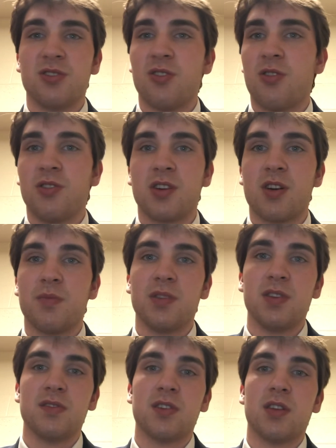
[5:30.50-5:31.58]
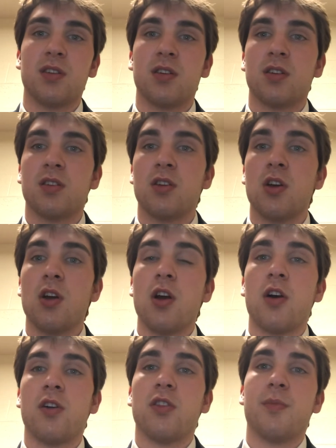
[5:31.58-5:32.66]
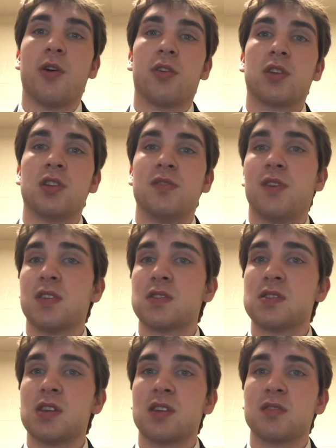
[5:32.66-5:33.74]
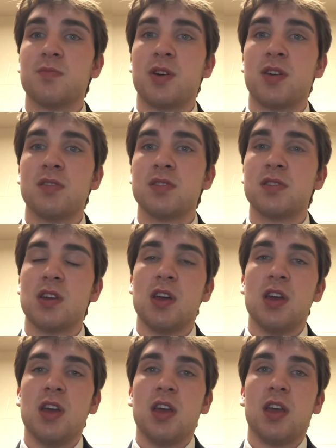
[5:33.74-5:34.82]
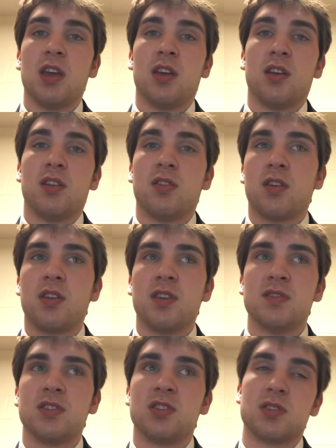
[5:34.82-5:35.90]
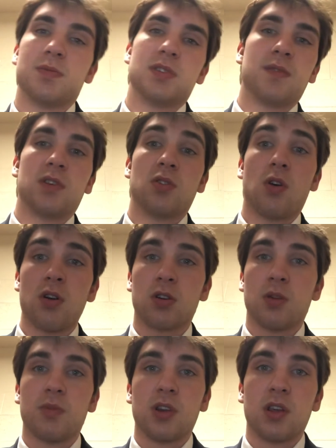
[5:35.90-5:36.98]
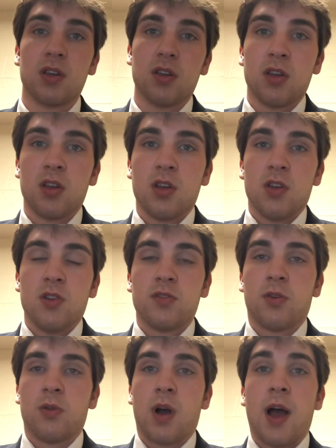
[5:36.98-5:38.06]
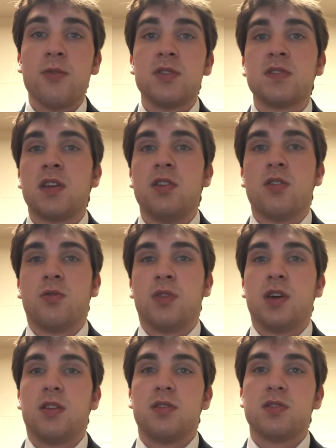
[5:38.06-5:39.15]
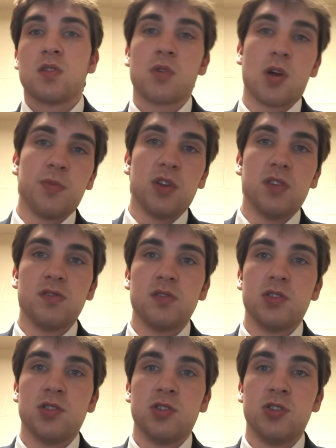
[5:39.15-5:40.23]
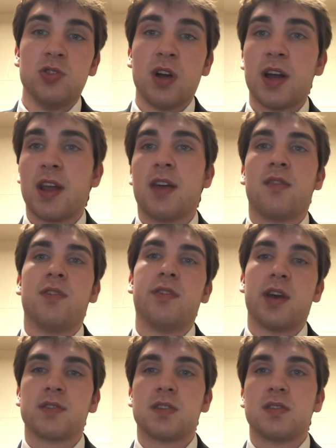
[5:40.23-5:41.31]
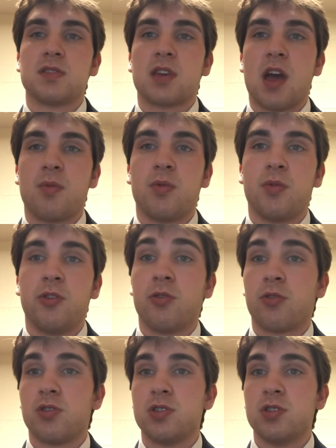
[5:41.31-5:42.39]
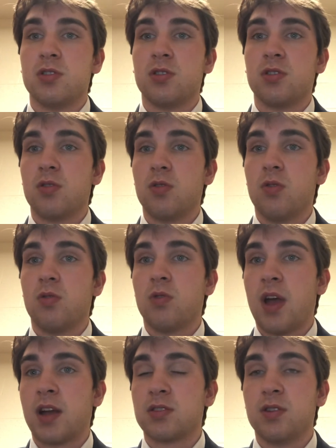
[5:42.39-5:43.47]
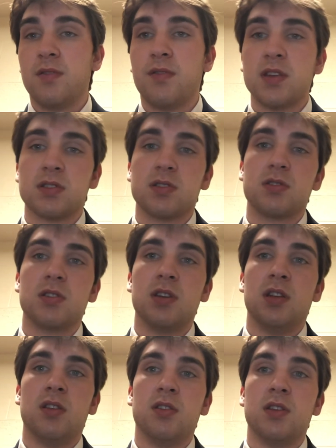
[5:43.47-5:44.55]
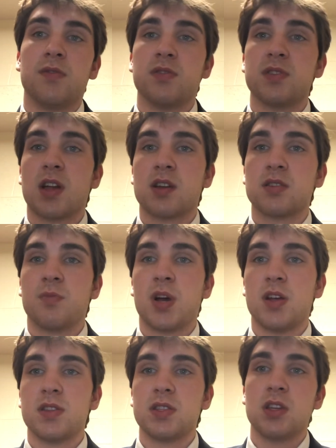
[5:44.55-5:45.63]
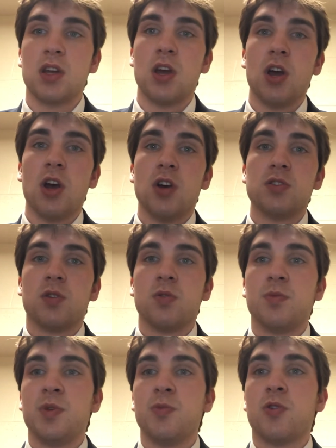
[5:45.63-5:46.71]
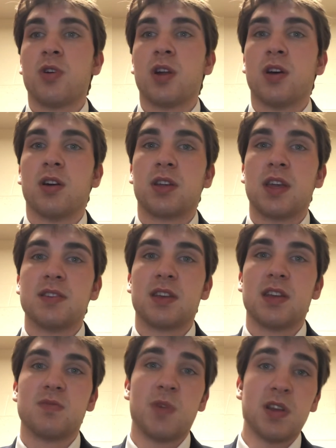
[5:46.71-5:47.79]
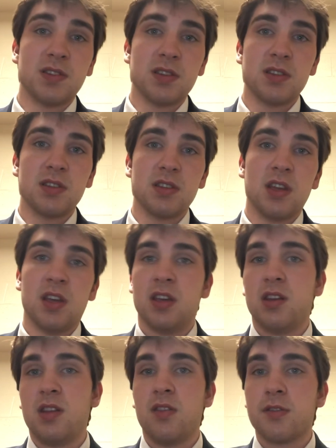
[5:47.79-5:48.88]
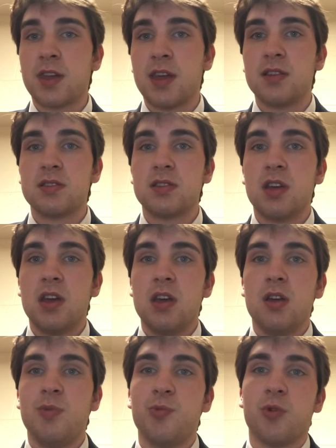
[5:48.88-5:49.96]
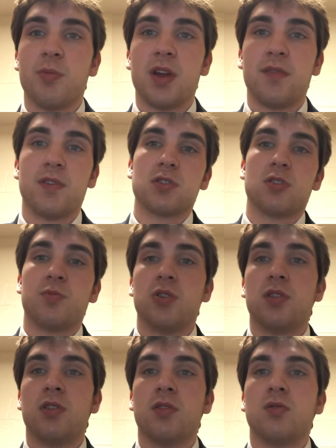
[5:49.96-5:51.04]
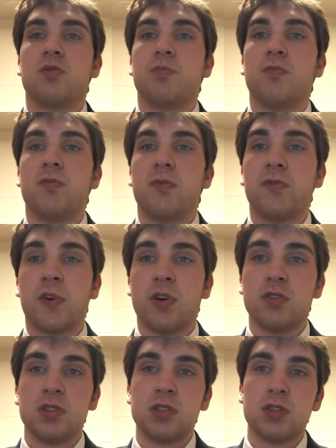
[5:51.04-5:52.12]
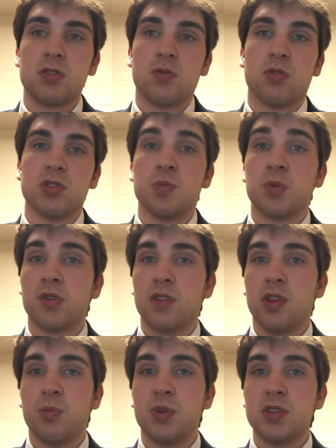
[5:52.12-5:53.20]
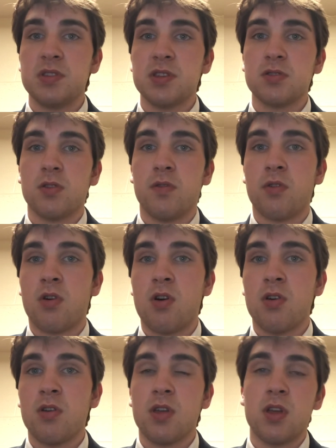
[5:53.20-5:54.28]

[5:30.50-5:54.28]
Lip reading: the companies that are on the market invest in stocks and bonds, and is it just specific to our company? So I would say no, that some companies do not have the excess capital in order to actually invest in different stocks and bonds. So it would be more on a case-to-case basis, and in their case, it'd be more beneficial to put those funds towards improving their business overall.